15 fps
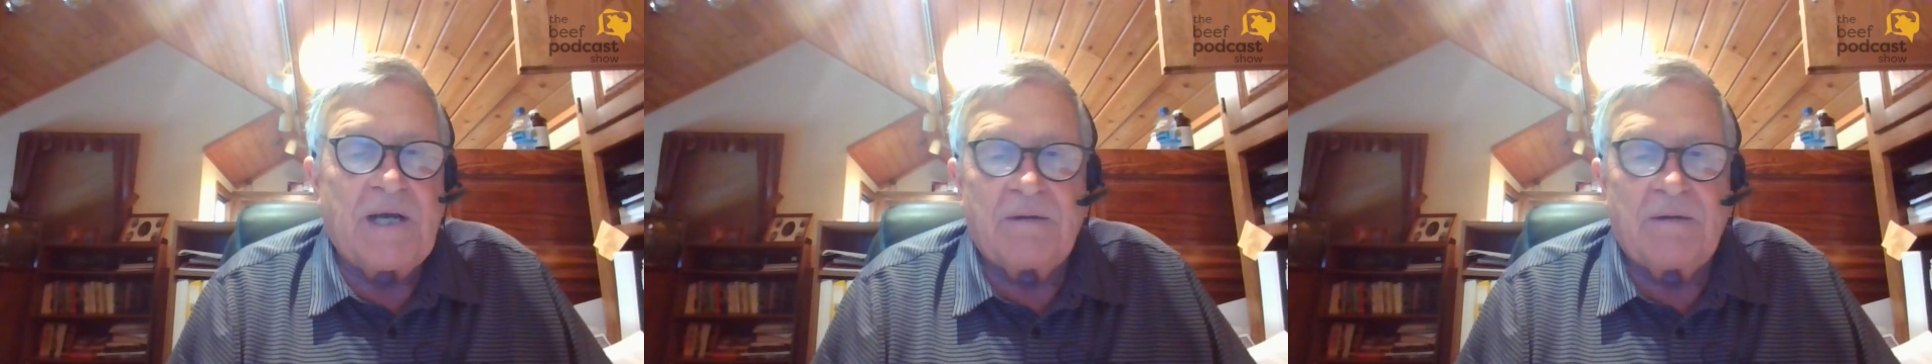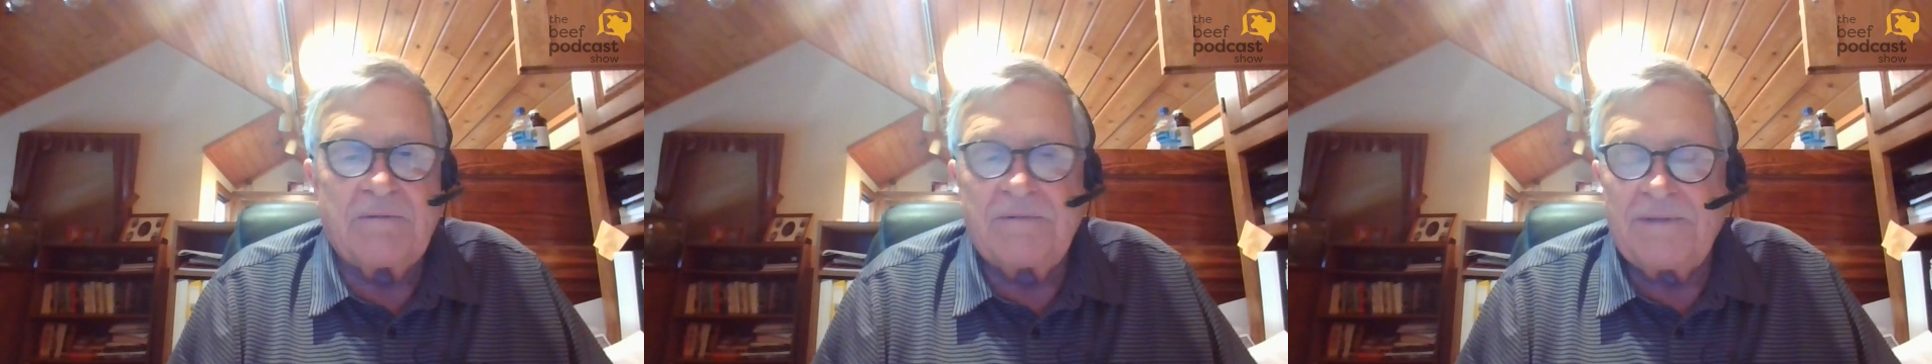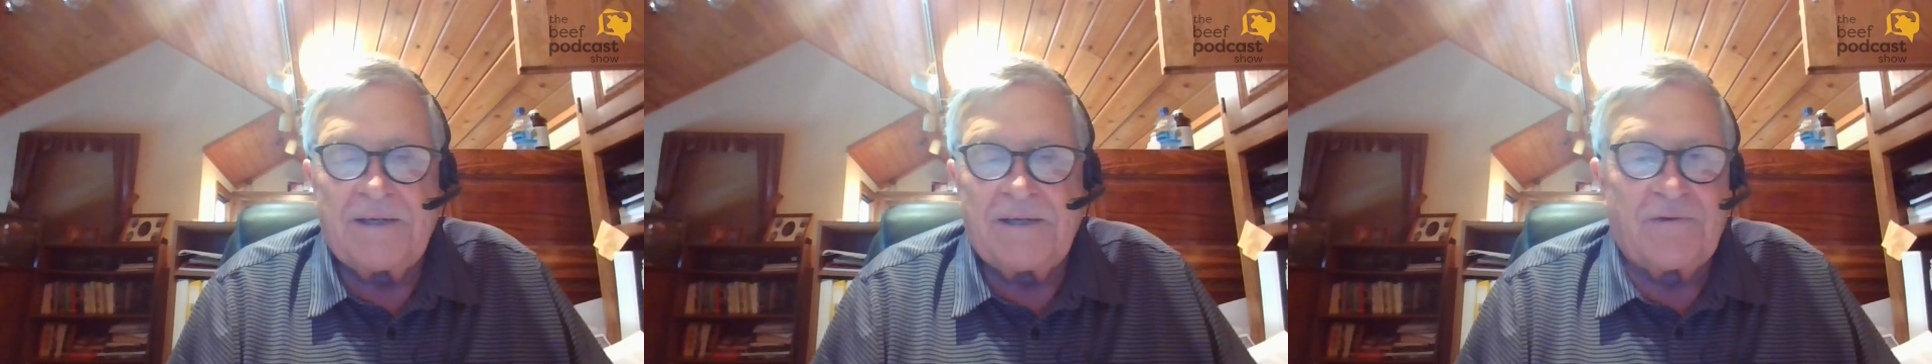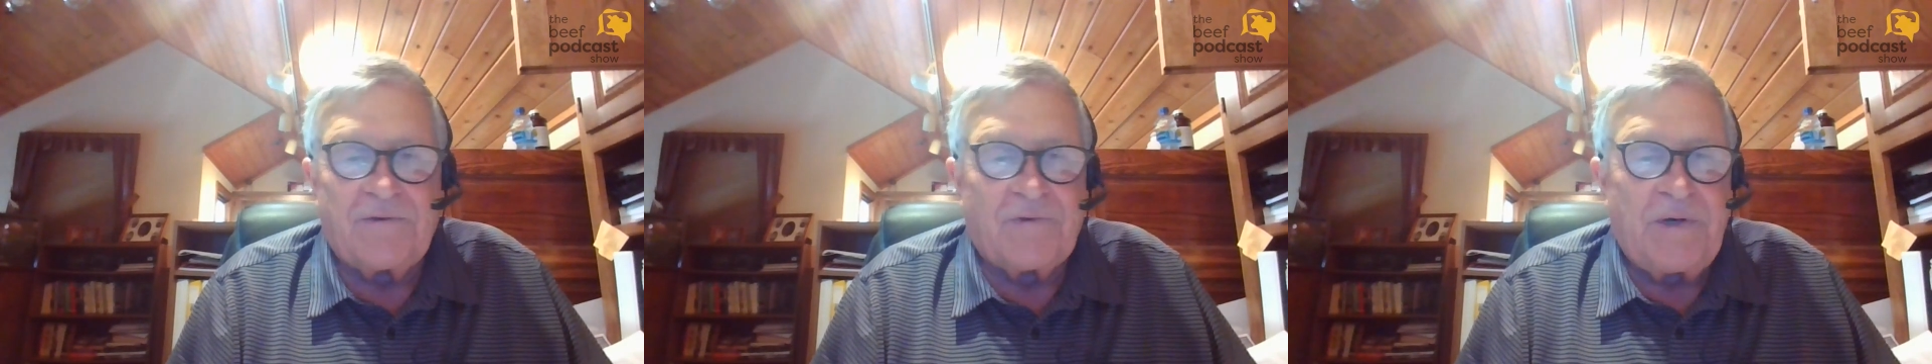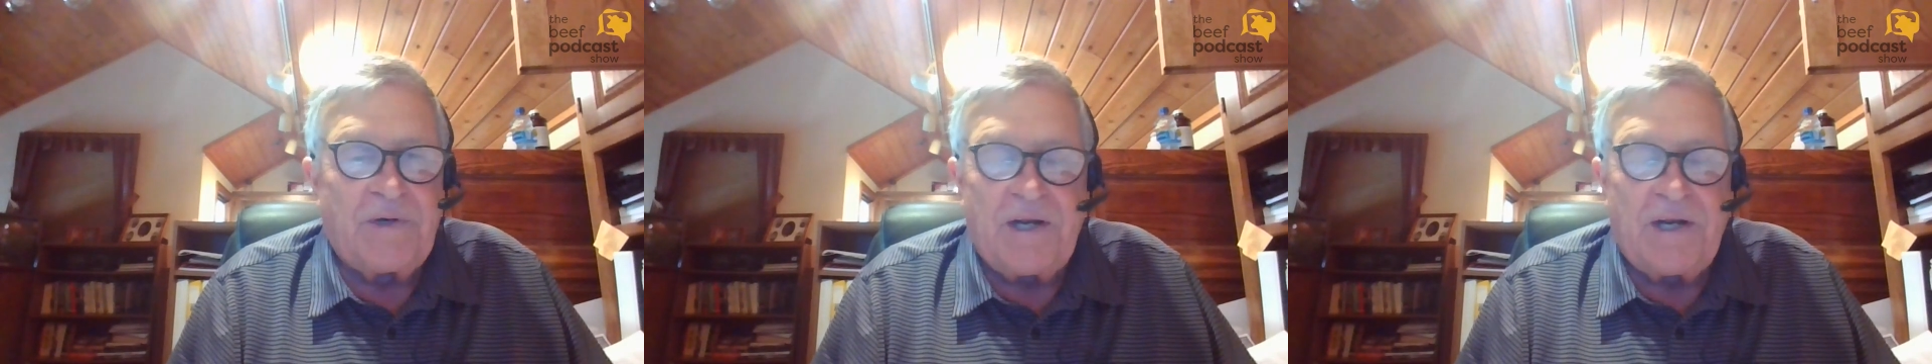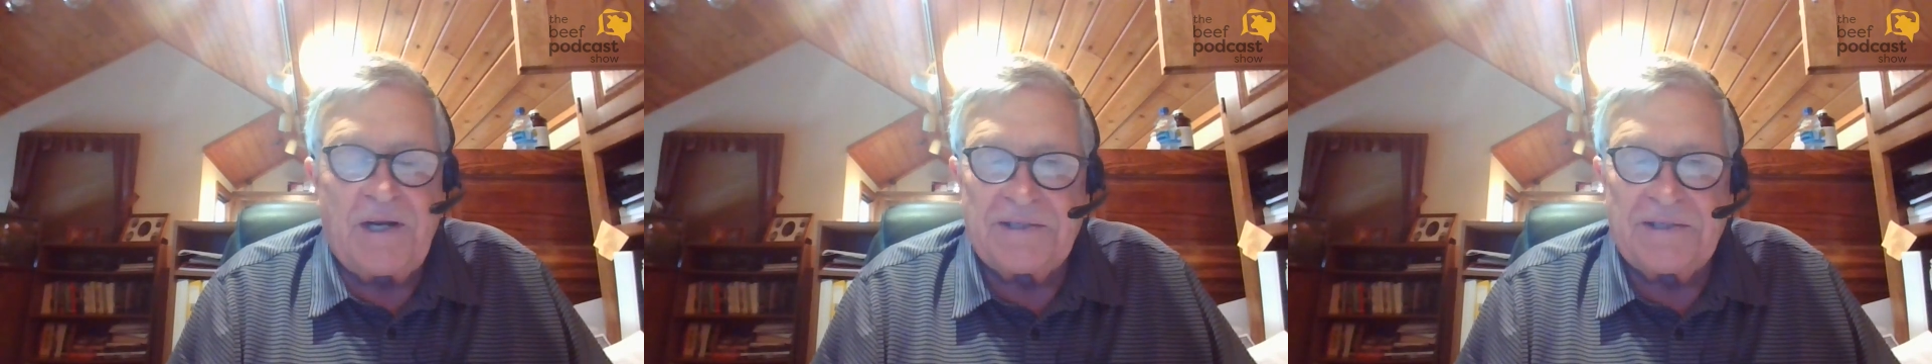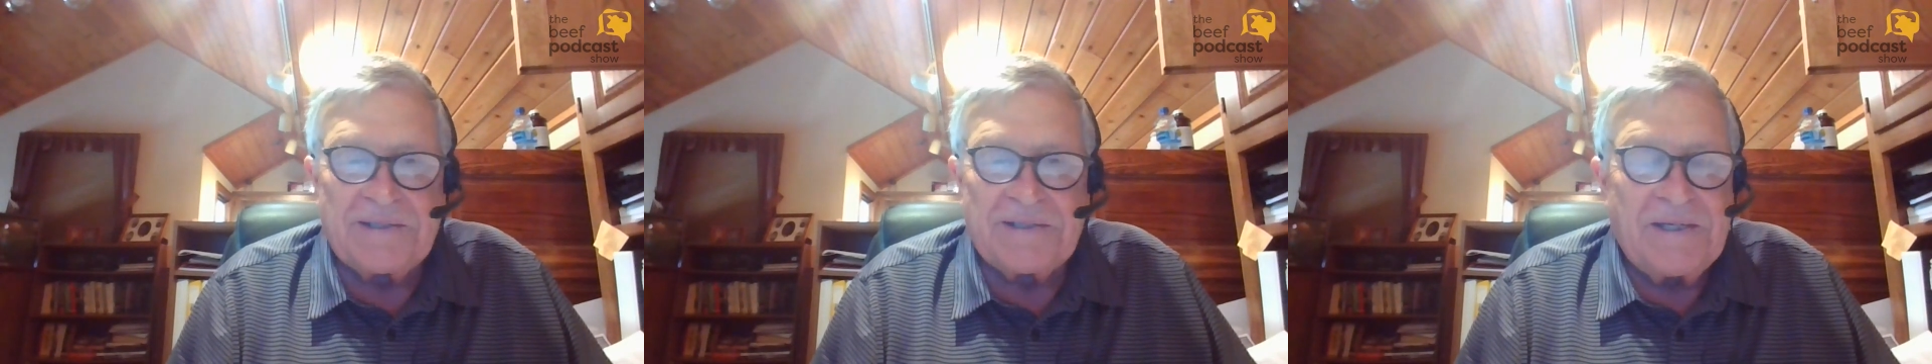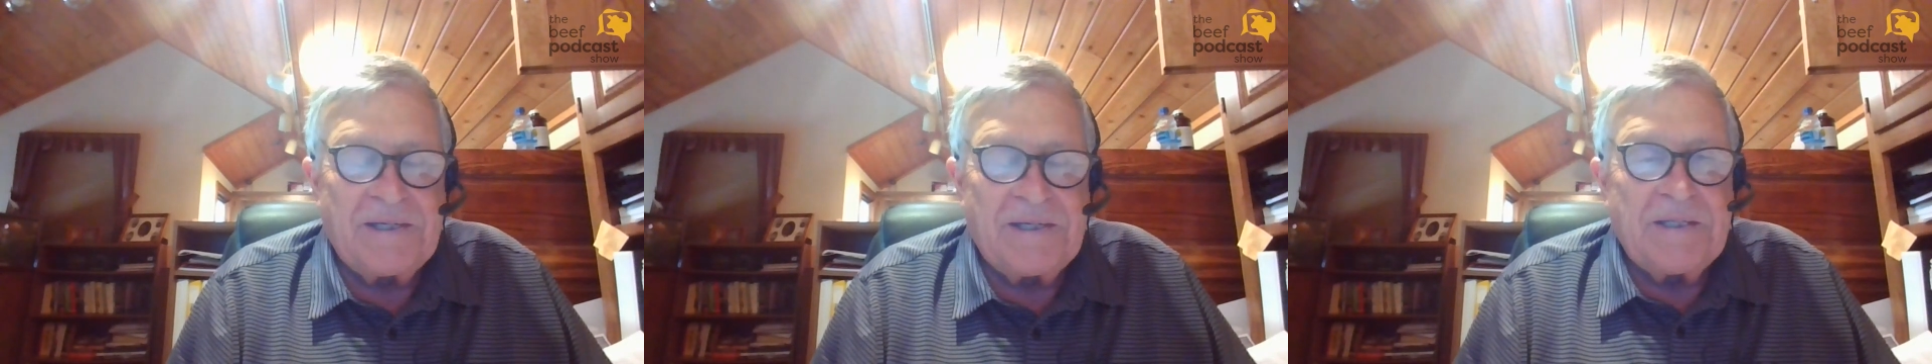out like 3 days.